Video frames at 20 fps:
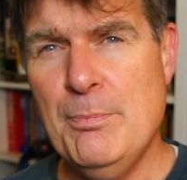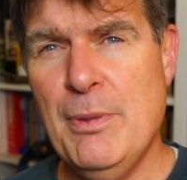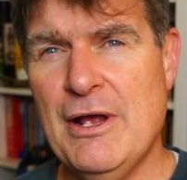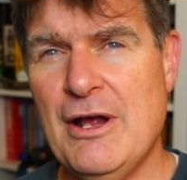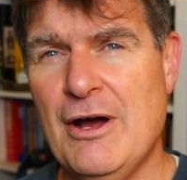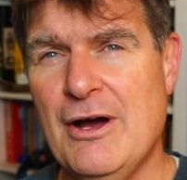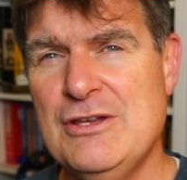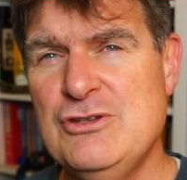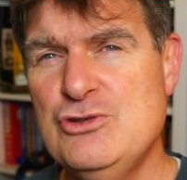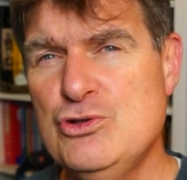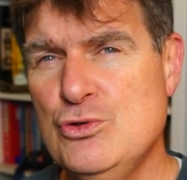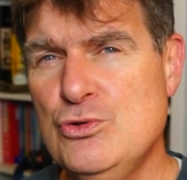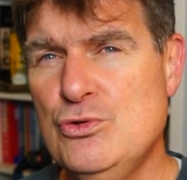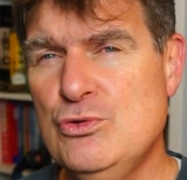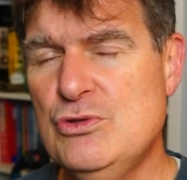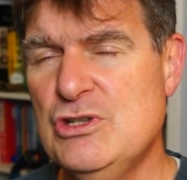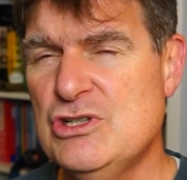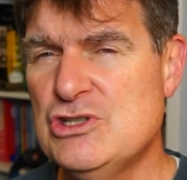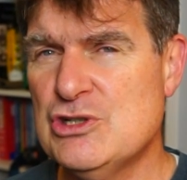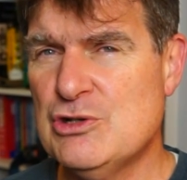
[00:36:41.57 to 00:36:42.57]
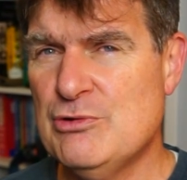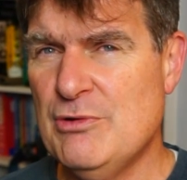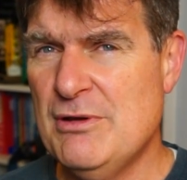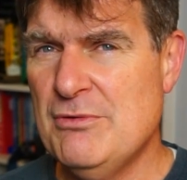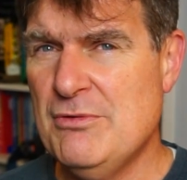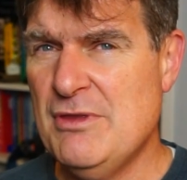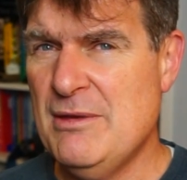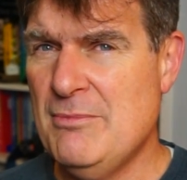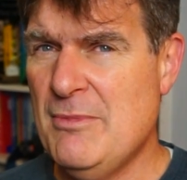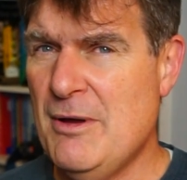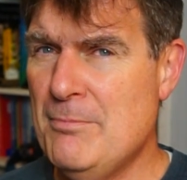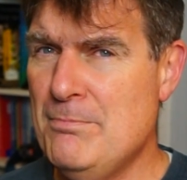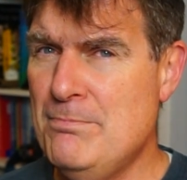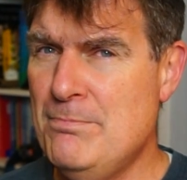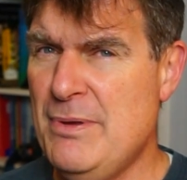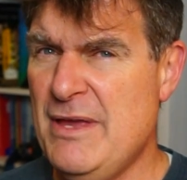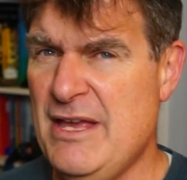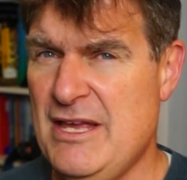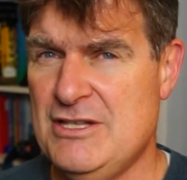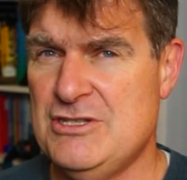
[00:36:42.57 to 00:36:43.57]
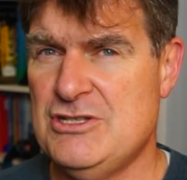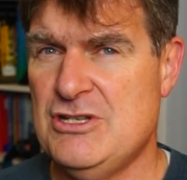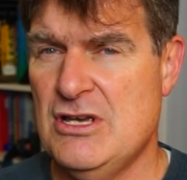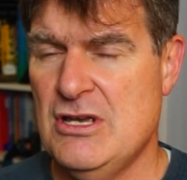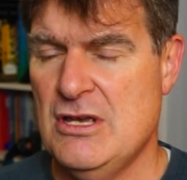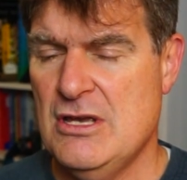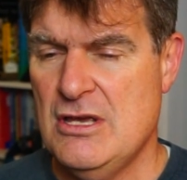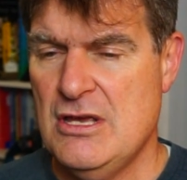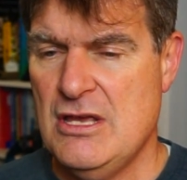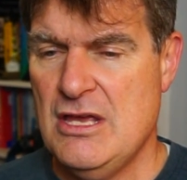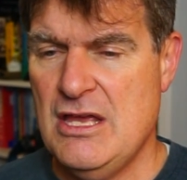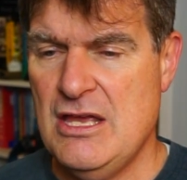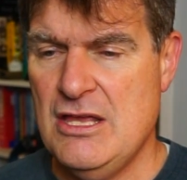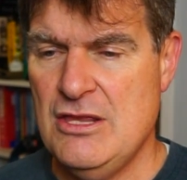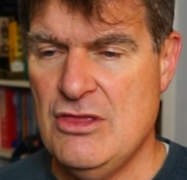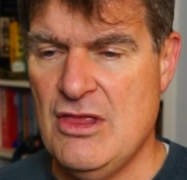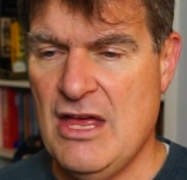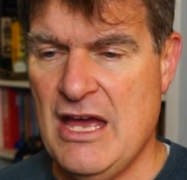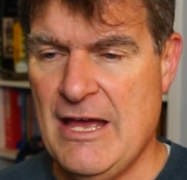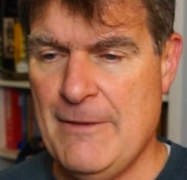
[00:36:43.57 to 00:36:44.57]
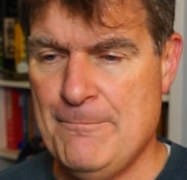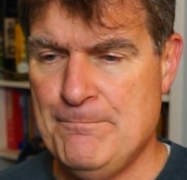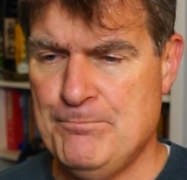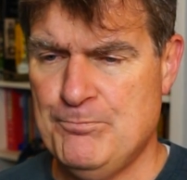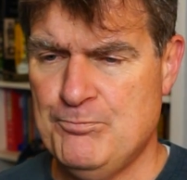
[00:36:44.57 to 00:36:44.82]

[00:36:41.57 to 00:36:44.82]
but I do disagree with him a bit in that,